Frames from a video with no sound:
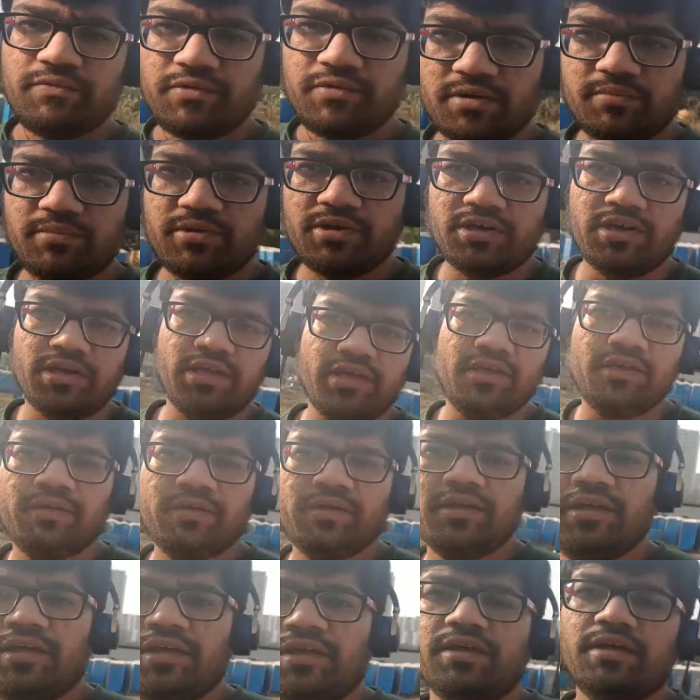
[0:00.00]
vitamin D,
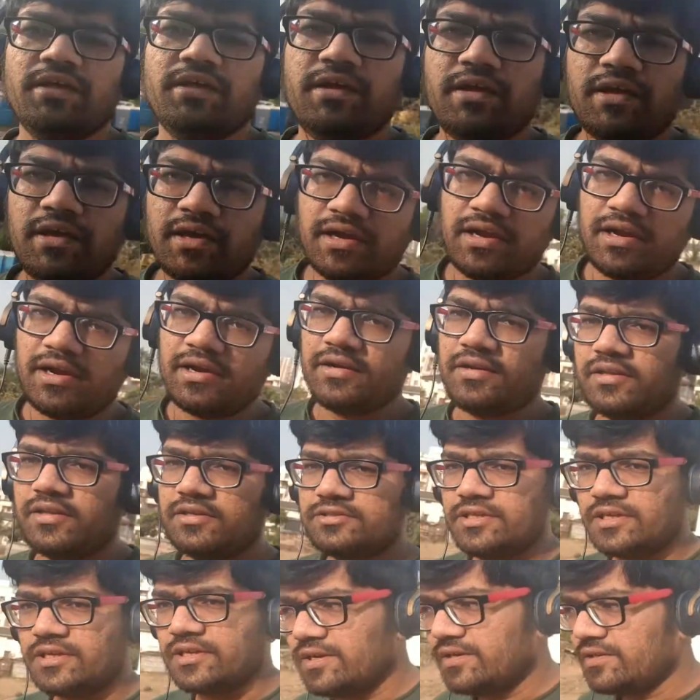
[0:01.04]
and the
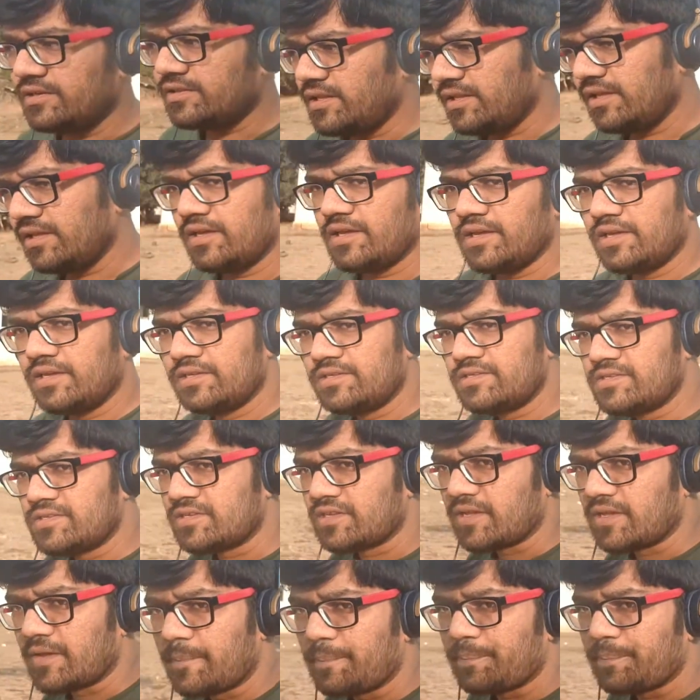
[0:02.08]
second thing is